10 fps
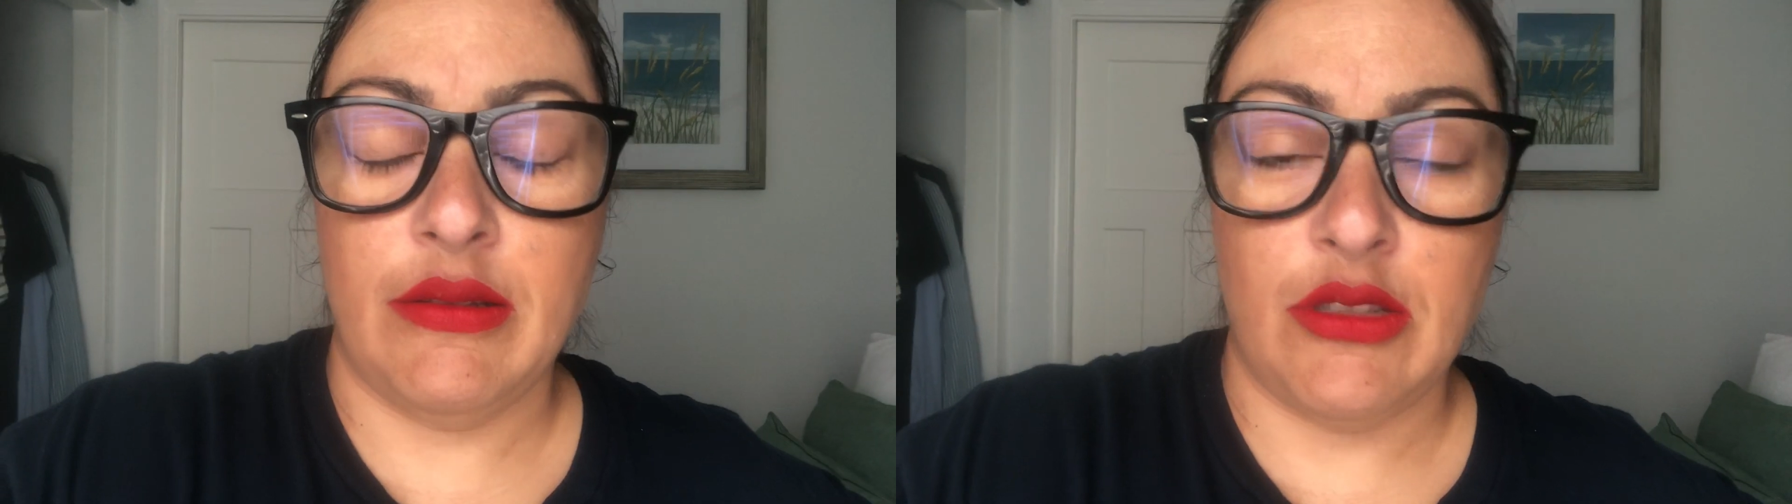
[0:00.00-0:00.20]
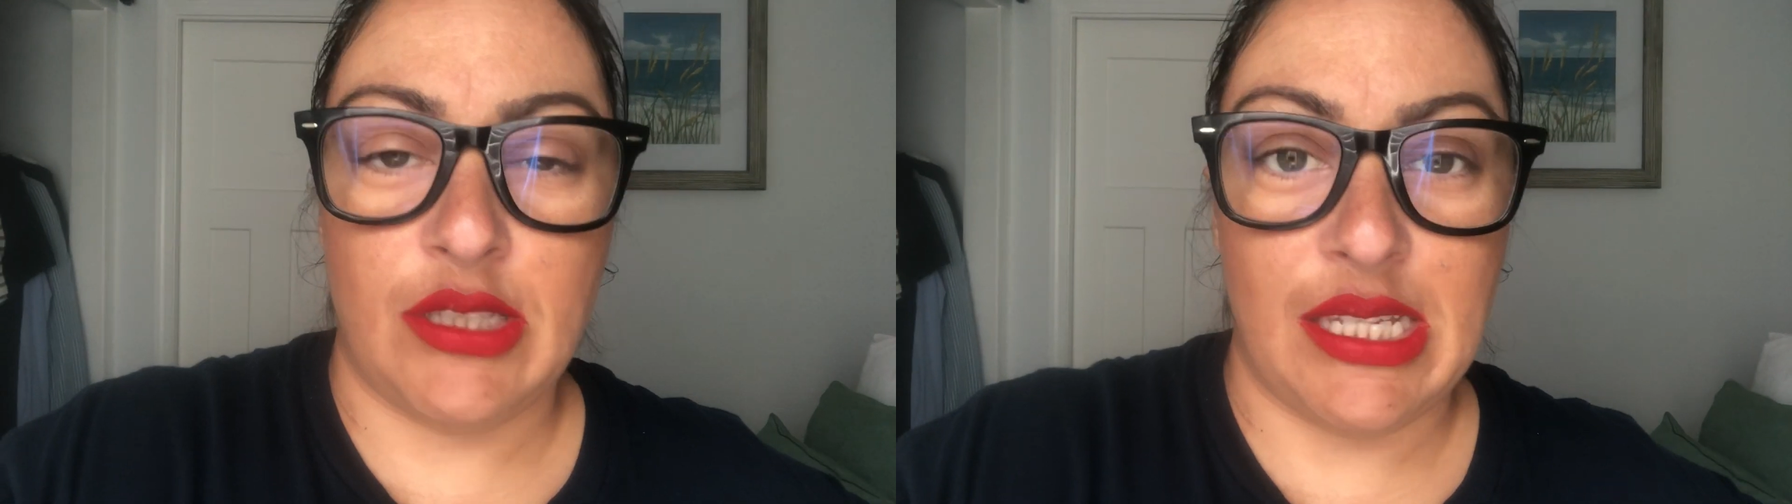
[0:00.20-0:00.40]

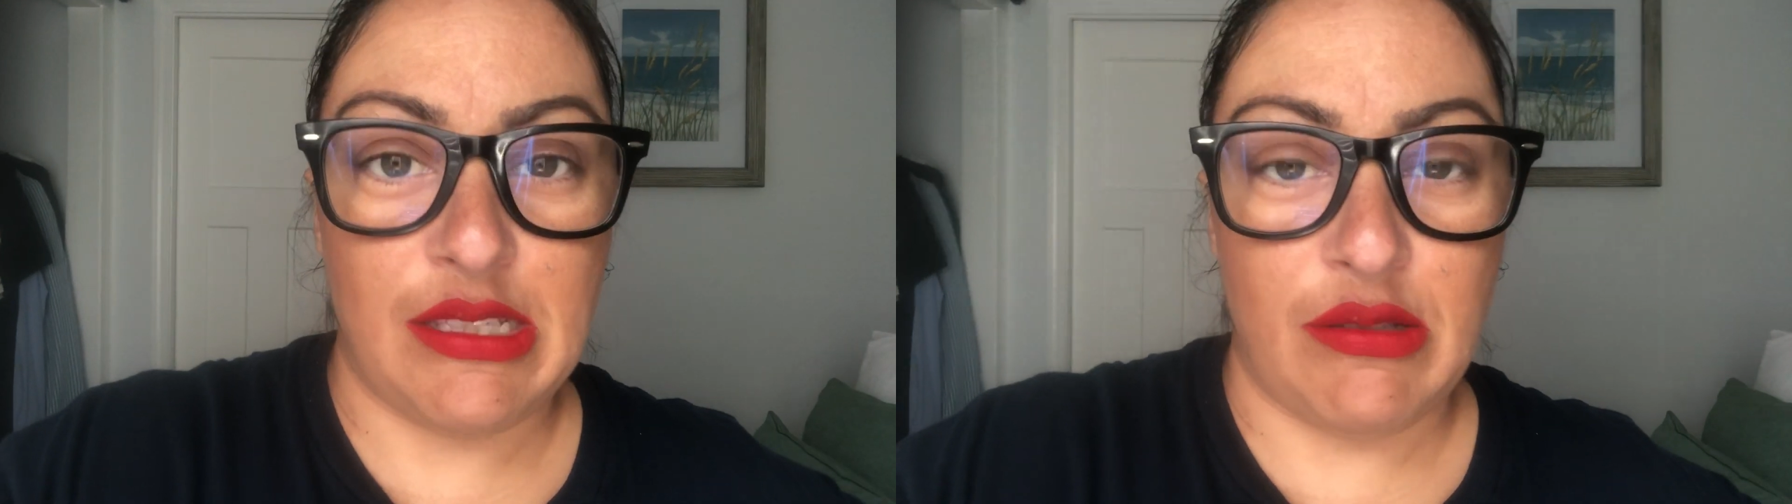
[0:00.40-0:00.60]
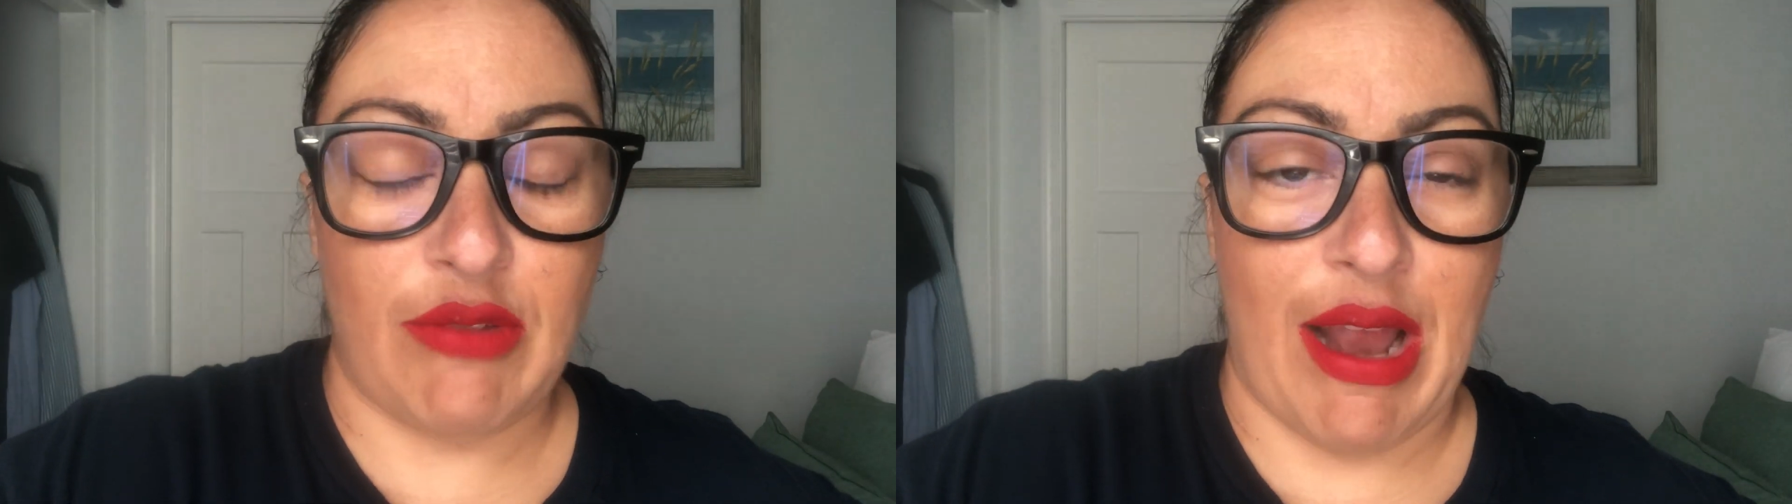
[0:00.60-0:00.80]

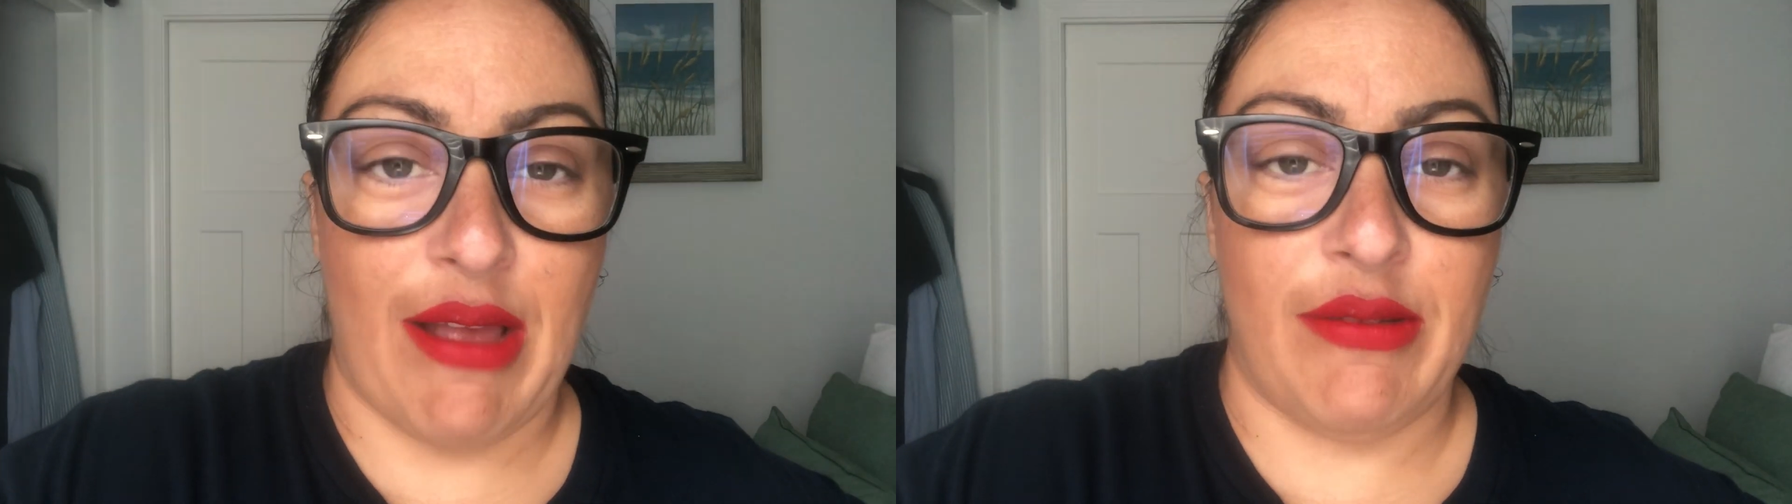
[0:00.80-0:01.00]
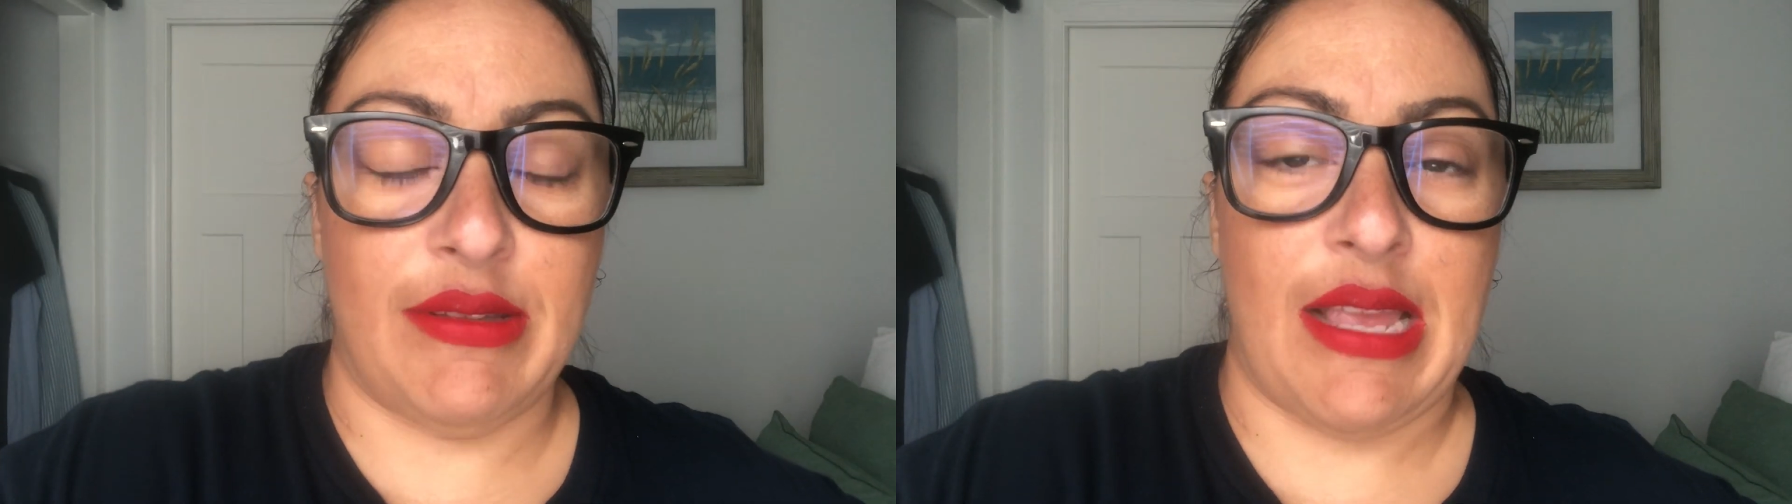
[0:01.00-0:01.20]
six rounds.